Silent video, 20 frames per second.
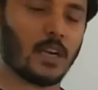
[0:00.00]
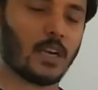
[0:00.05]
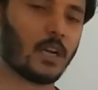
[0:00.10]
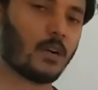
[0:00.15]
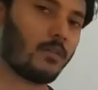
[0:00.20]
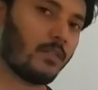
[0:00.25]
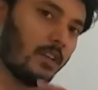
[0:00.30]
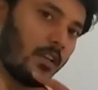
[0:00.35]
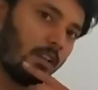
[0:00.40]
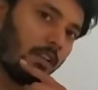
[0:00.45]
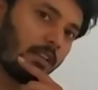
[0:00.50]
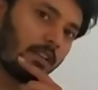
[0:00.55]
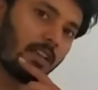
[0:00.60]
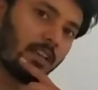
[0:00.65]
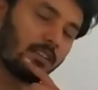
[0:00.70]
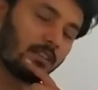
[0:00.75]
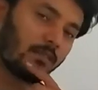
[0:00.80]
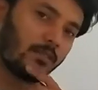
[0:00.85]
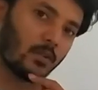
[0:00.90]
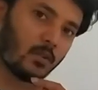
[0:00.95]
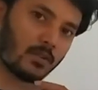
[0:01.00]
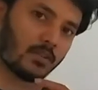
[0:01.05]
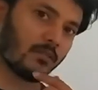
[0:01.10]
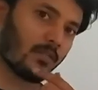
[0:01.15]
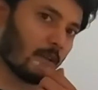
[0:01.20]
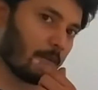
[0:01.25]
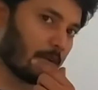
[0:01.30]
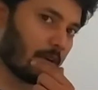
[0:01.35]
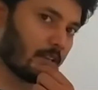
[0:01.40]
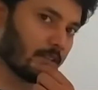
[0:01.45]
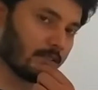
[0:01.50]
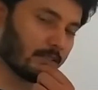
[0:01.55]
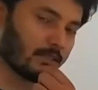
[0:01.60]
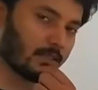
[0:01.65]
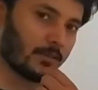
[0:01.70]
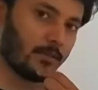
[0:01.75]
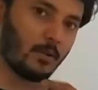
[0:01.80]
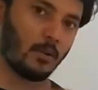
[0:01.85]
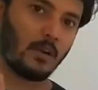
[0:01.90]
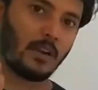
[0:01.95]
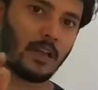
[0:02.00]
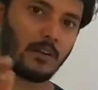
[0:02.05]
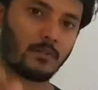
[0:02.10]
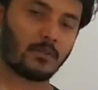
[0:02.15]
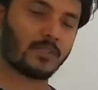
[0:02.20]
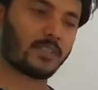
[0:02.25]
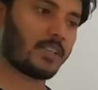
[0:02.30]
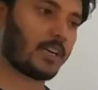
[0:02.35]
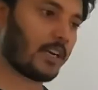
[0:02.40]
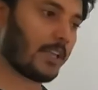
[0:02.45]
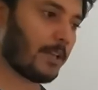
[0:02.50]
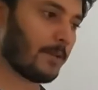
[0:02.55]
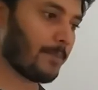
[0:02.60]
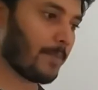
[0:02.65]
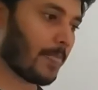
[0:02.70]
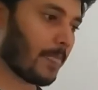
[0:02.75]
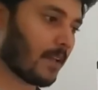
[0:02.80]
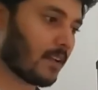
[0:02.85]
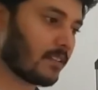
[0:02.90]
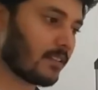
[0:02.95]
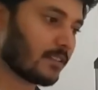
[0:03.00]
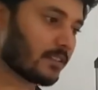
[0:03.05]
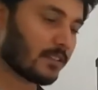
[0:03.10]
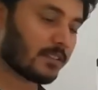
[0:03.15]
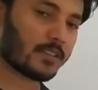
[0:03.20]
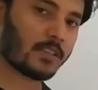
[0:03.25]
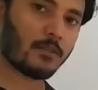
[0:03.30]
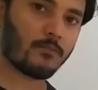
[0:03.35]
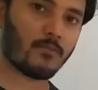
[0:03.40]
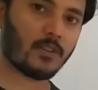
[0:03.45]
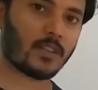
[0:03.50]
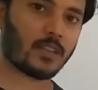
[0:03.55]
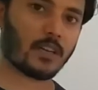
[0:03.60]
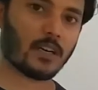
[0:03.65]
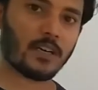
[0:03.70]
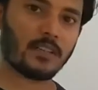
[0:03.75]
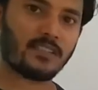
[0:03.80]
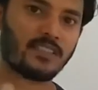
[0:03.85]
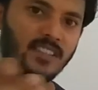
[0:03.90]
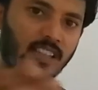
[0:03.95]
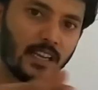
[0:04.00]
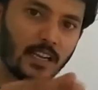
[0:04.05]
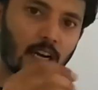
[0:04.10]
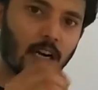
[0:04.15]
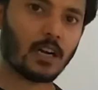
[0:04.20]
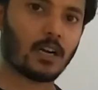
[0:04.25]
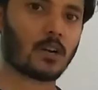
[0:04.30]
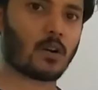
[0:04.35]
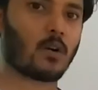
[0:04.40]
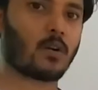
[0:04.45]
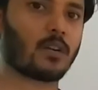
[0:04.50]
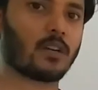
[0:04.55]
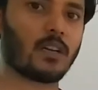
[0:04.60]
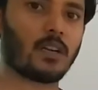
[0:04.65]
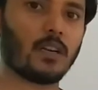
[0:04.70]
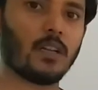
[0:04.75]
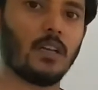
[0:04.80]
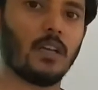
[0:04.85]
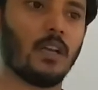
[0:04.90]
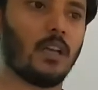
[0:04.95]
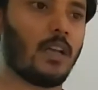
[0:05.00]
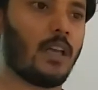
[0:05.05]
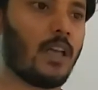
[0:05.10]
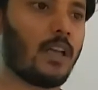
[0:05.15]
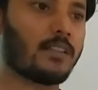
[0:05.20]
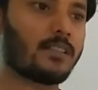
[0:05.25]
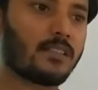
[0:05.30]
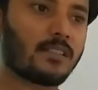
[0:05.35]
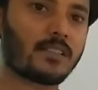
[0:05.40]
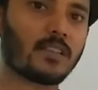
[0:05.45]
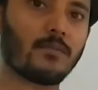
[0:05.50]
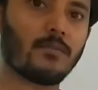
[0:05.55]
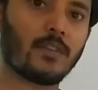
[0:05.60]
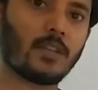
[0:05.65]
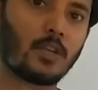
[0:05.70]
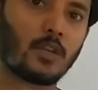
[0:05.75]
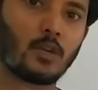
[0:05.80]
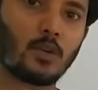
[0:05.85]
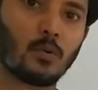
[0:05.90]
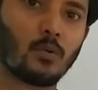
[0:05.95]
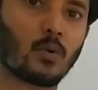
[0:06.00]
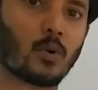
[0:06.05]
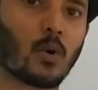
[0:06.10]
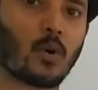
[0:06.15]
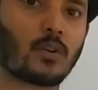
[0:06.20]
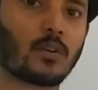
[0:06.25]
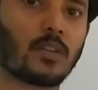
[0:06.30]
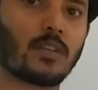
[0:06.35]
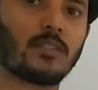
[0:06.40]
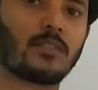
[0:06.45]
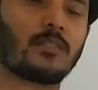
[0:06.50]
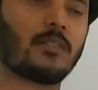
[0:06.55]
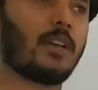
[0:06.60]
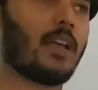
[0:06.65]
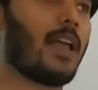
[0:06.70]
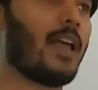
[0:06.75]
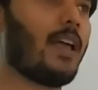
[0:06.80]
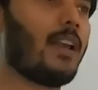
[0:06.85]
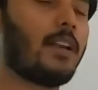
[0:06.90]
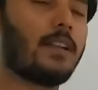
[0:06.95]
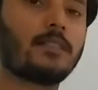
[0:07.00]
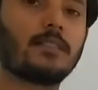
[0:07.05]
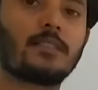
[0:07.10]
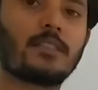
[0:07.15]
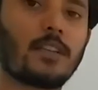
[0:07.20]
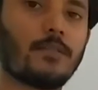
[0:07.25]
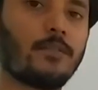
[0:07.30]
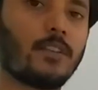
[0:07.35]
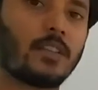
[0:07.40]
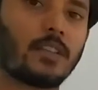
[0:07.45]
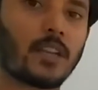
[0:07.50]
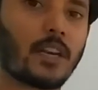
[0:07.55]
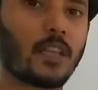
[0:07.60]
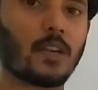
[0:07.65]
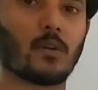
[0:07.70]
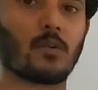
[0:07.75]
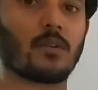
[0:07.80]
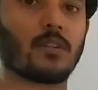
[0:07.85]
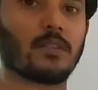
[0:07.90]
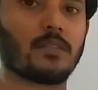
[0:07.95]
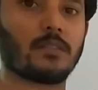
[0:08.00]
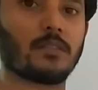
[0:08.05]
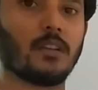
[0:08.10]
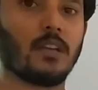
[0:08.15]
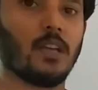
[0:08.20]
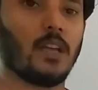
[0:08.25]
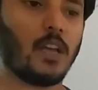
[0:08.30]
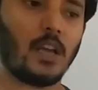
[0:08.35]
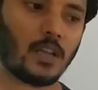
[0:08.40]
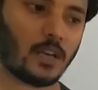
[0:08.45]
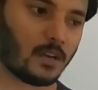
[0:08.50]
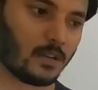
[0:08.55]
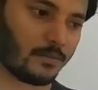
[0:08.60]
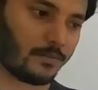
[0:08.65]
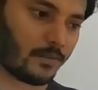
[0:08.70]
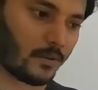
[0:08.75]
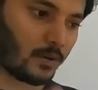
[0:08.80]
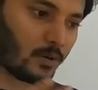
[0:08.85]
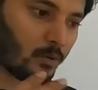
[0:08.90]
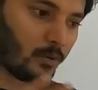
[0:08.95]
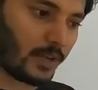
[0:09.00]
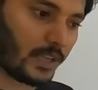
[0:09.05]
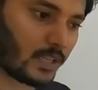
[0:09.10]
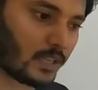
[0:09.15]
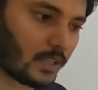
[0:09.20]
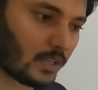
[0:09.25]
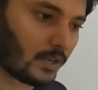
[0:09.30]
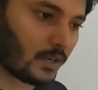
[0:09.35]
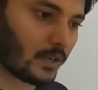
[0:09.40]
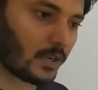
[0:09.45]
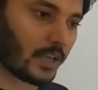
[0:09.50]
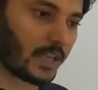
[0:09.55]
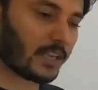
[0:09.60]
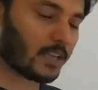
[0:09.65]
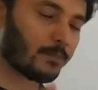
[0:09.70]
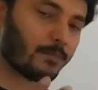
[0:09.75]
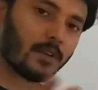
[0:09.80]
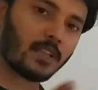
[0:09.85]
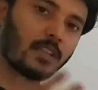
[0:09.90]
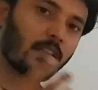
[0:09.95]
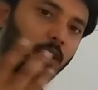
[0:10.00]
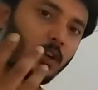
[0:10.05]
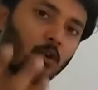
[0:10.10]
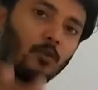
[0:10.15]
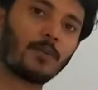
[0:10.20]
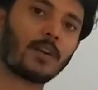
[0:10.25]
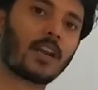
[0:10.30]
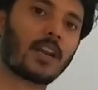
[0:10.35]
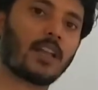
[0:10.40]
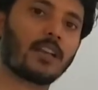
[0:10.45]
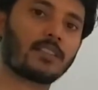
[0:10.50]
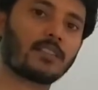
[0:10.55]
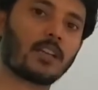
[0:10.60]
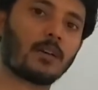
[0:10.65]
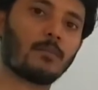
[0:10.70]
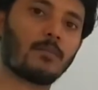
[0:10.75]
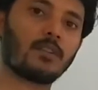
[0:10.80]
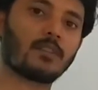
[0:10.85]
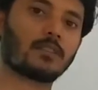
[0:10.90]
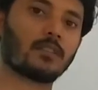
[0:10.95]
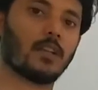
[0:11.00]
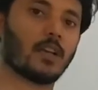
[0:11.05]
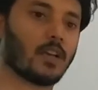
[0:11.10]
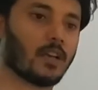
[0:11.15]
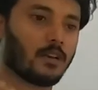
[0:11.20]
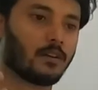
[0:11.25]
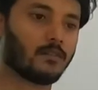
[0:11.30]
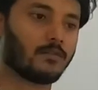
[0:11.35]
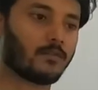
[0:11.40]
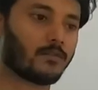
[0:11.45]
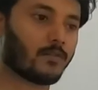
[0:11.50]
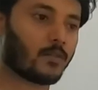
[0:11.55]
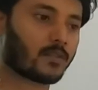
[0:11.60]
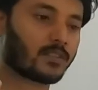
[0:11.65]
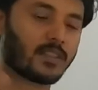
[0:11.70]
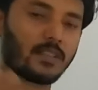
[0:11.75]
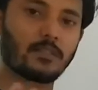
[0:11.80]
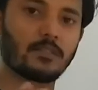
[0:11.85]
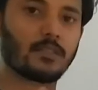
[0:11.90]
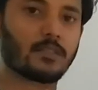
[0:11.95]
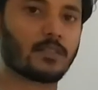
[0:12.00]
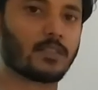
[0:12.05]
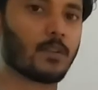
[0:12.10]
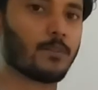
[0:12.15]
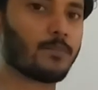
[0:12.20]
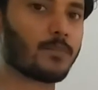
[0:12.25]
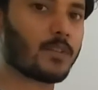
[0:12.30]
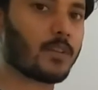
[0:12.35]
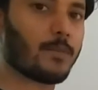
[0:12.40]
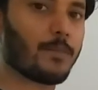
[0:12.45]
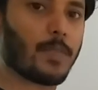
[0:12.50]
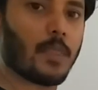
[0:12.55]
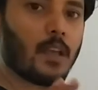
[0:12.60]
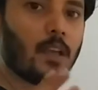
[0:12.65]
Now, in case of torsional vibrating system, you will have to study the system with a single rotor, a system with two rotors, and a system with three rotors. Now, for attempting the numerical examples for such system,